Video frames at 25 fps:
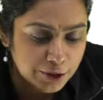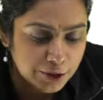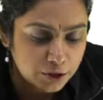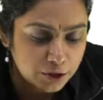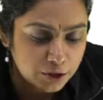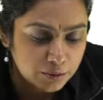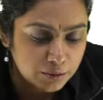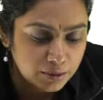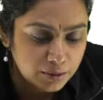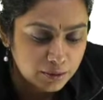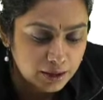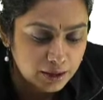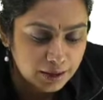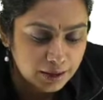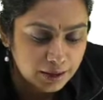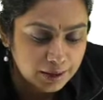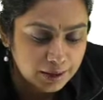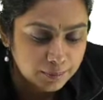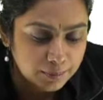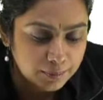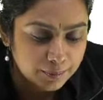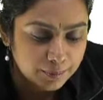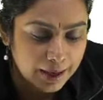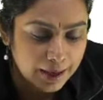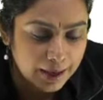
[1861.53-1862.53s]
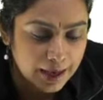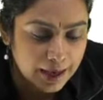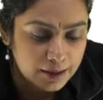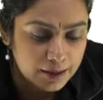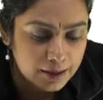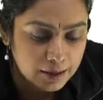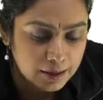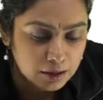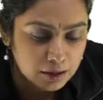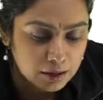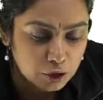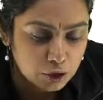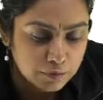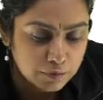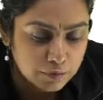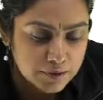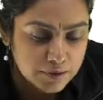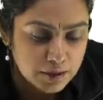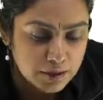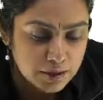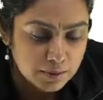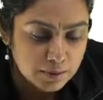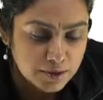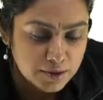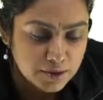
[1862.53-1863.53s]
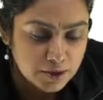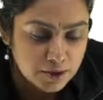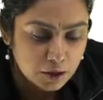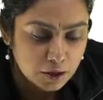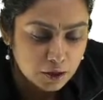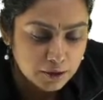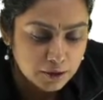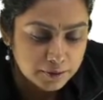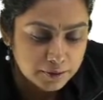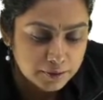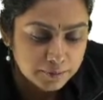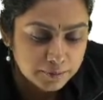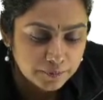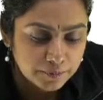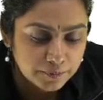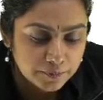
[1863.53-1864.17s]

it should mean battle of some sort.